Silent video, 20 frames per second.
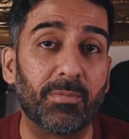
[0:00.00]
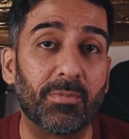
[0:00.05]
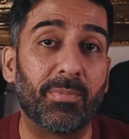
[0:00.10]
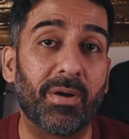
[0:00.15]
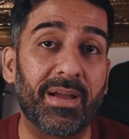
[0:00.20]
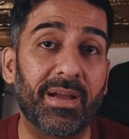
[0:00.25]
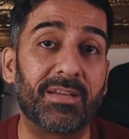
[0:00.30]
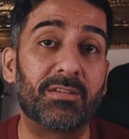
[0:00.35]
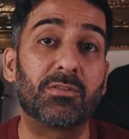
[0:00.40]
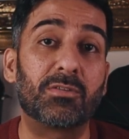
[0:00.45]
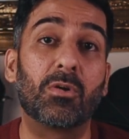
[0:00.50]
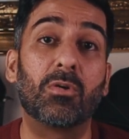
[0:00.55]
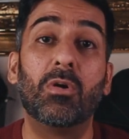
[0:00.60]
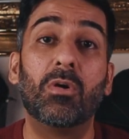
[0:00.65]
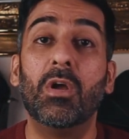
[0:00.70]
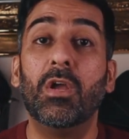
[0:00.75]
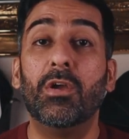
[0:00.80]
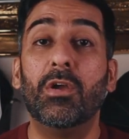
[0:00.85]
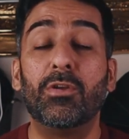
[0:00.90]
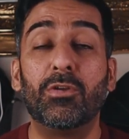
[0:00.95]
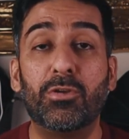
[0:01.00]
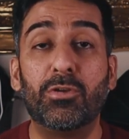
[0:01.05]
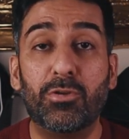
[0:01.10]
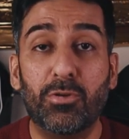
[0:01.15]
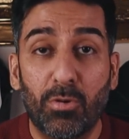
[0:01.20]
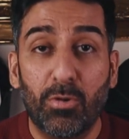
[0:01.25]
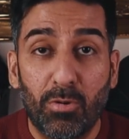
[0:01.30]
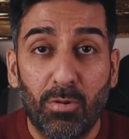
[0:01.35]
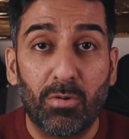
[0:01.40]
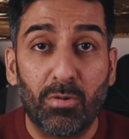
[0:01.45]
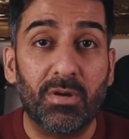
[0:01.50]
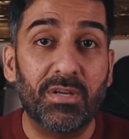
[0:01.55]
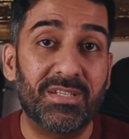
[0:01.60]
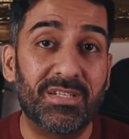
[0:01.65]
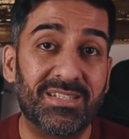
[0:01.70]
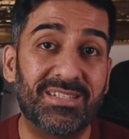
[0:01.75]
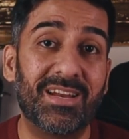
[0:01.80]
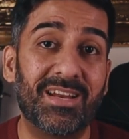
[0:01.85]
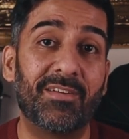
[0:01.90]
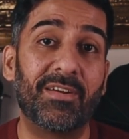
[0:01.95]
of the bike. So your
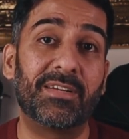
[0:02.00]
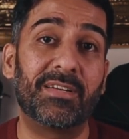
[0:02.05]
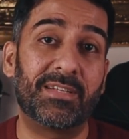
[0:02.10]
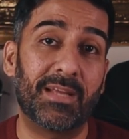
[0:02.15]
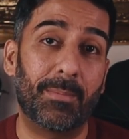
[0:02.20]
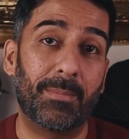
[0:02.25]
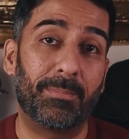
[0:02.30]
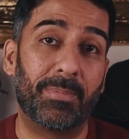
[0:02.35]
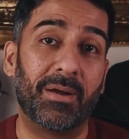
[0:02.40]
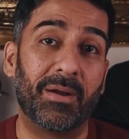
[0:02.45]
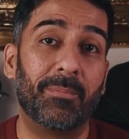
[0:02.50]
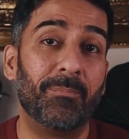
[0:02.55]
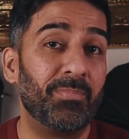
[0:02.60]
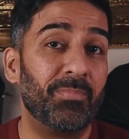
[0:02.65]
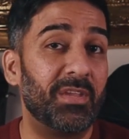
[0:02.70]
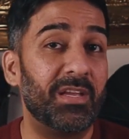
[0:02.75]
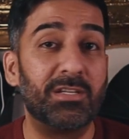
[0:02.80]
steering damper